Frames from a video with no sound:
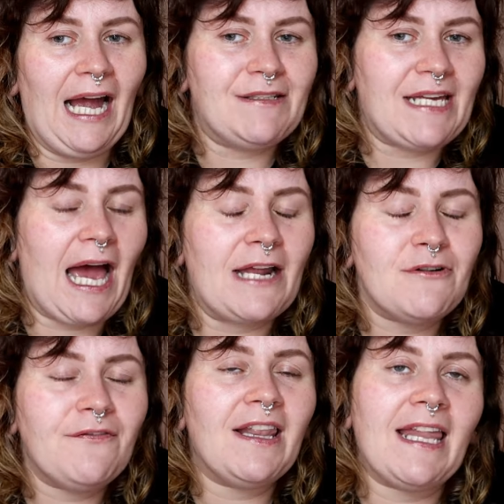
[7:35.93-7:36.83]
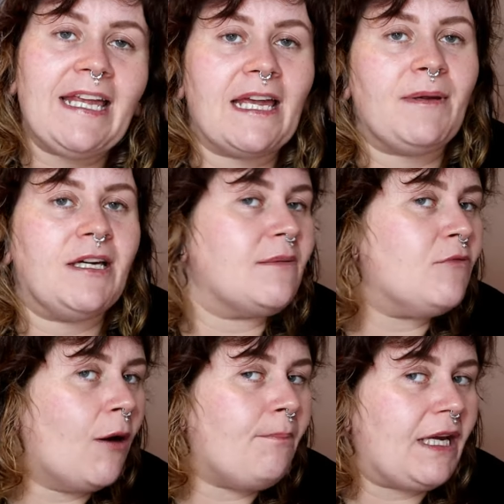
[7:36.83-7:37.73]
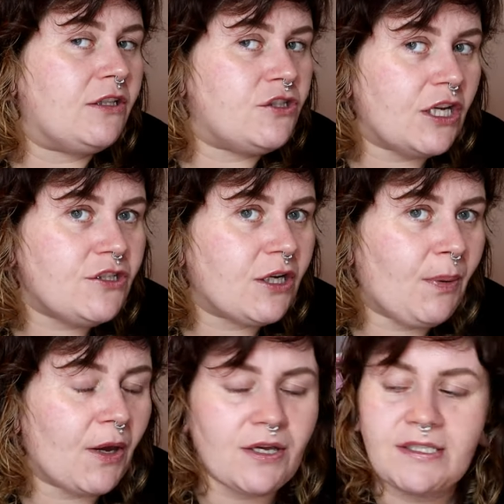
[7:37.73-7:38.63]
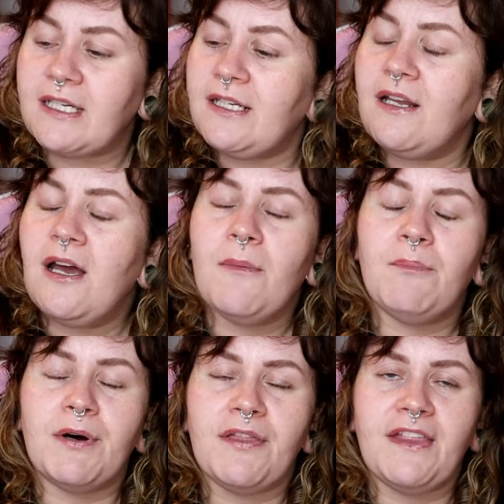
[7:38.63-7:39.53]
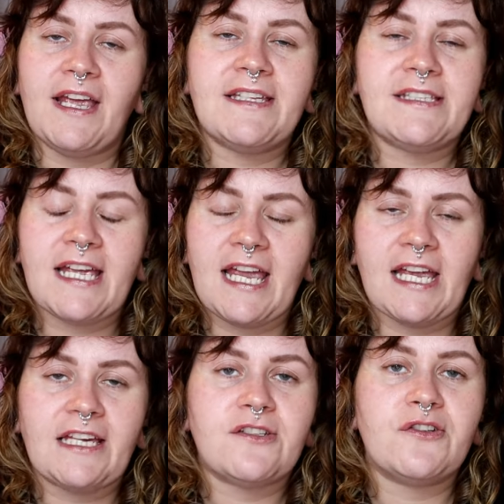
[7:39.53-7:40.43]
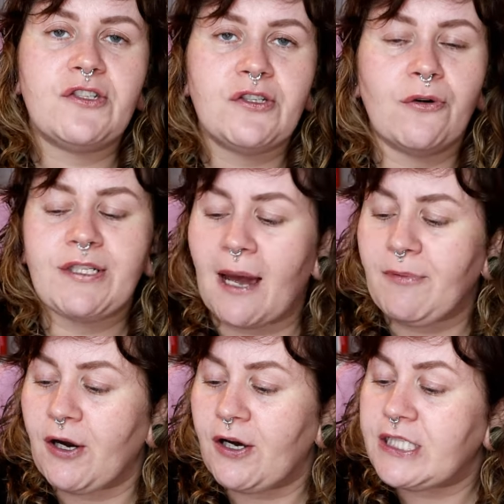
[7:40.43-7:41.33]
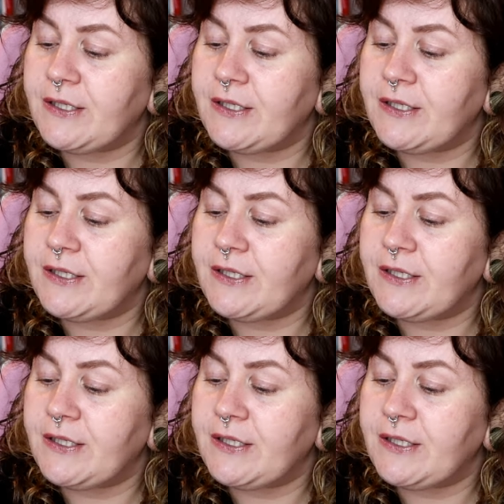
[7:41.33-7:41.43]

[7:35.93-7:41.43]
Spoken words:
I was like, I don't know if I like it because I'm not a big ginger person, but this is so damn good.